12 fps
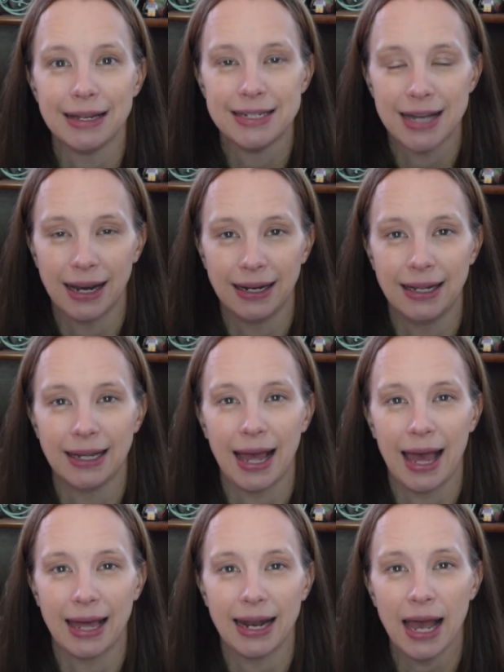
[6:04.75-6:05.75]
dining
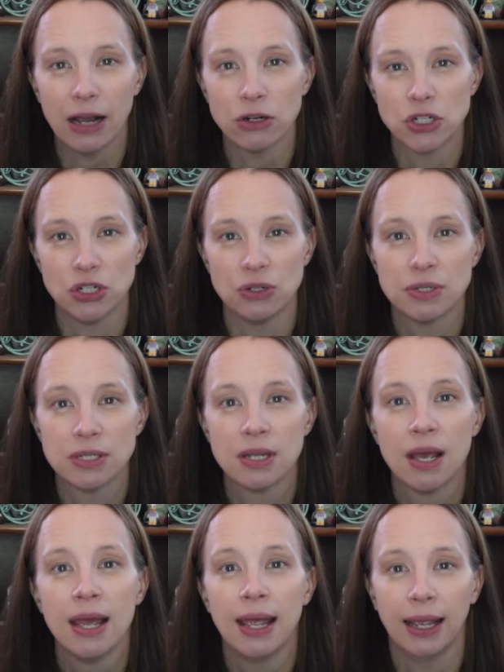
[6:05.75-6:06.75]
at Akershus
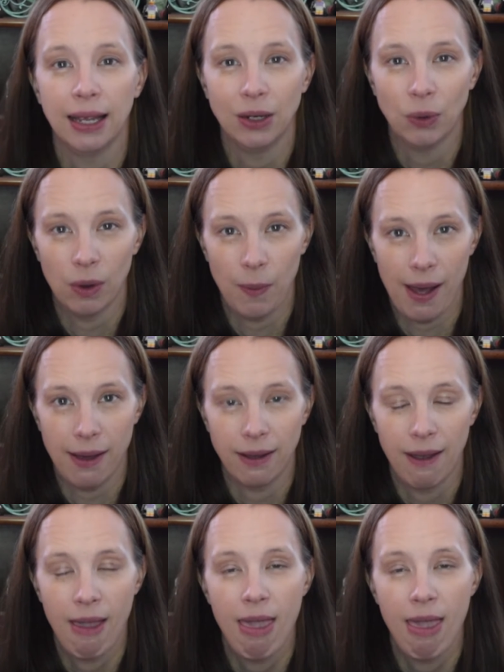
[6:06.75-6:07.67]
in Norway.